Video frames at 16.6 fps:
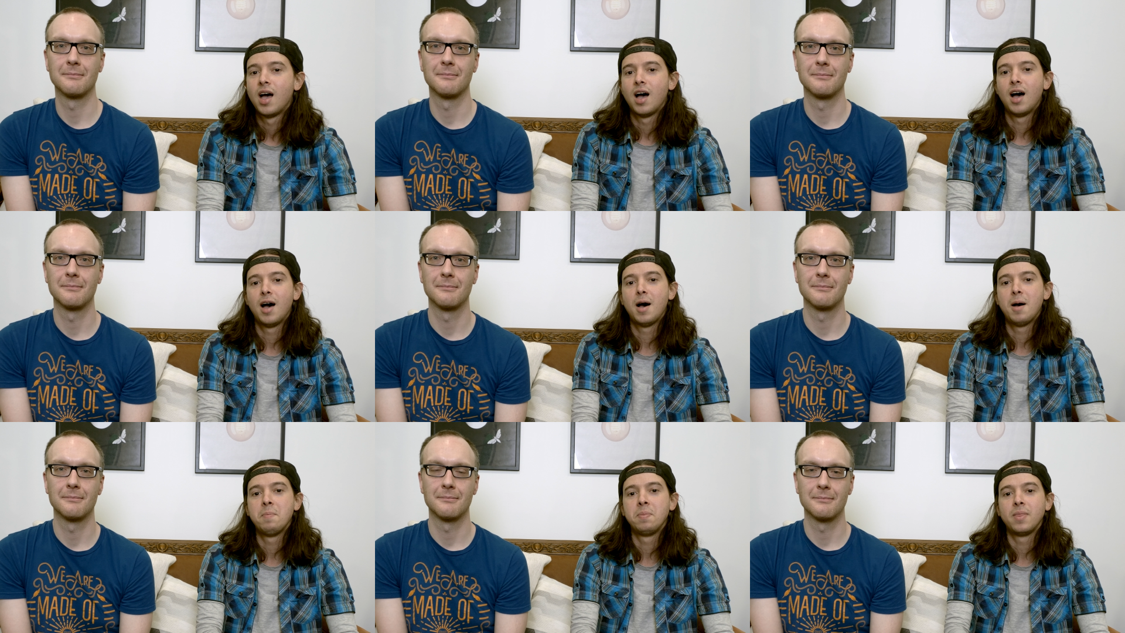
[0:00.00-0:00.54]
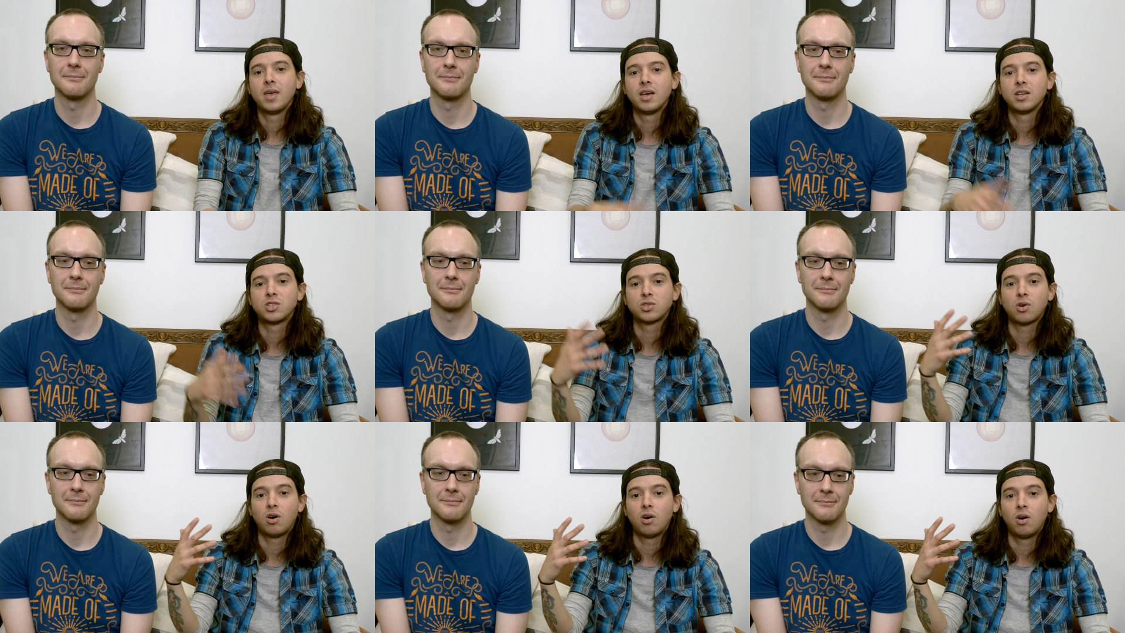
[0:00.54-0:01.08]
Speaker 1: Um,
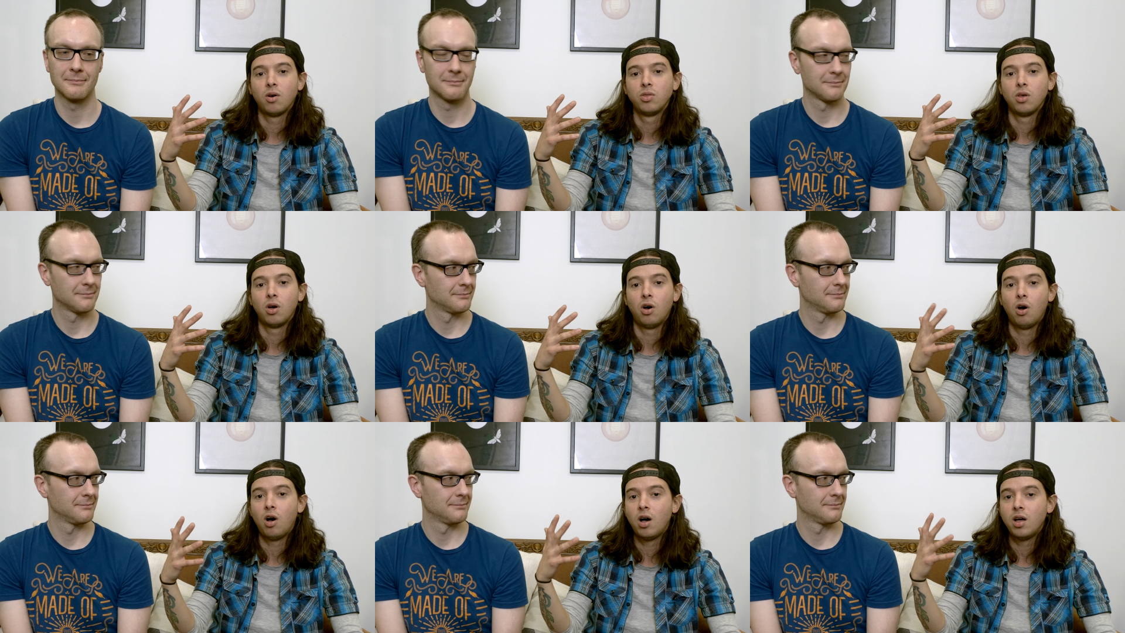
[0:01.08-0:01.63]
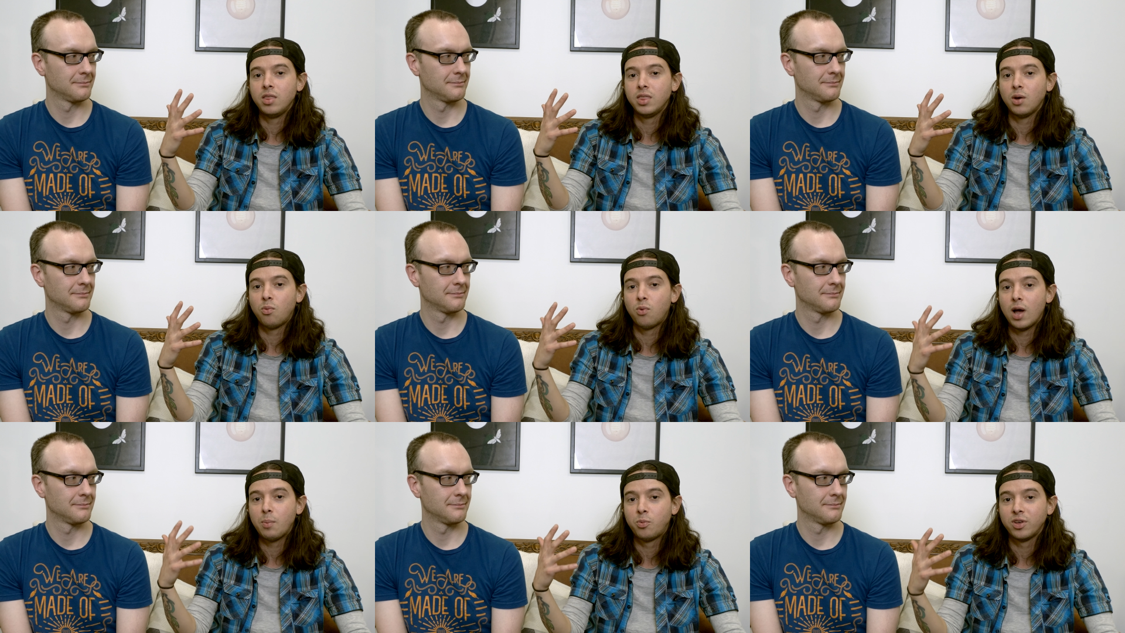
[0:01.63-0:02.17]
it's called On
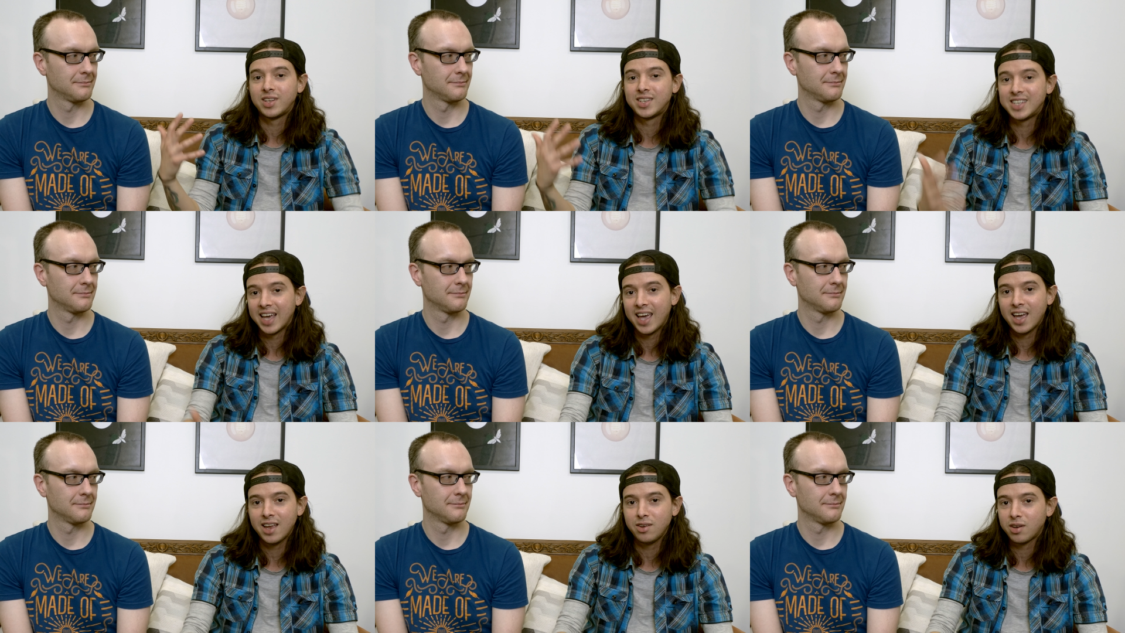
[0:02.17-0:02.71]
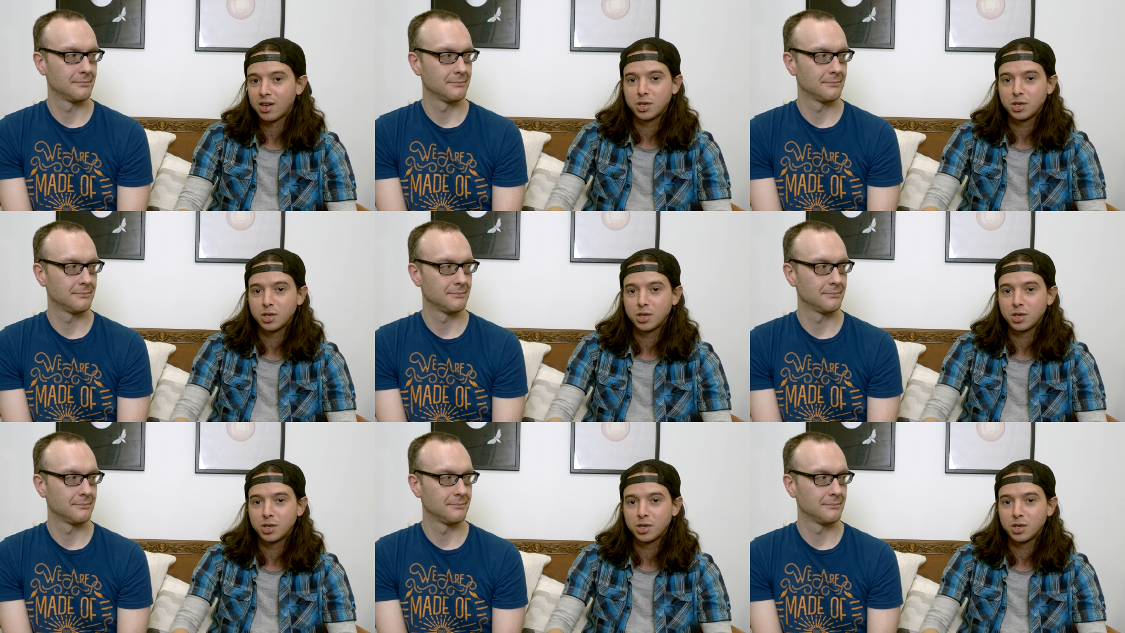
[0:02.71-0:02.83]
the Web with Dan.